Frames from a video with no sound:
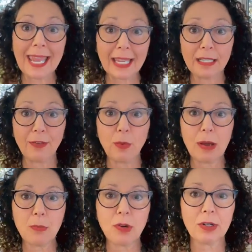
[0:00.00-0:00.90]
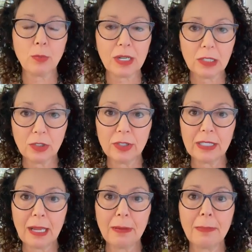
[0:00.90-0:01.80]
And if you want more and want to learn
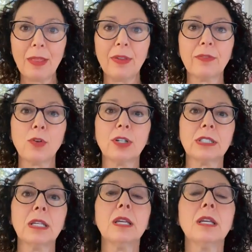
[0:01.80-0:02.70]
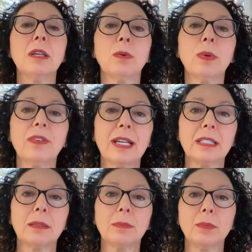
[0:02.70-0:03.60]
the diamond method, of course, we've
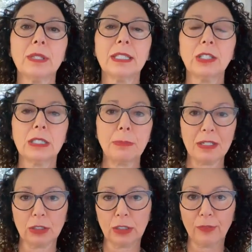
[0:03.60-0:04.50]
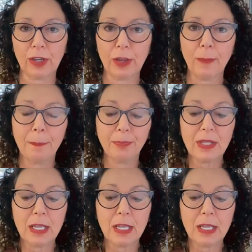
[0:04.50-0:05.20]
got some really good specials for you.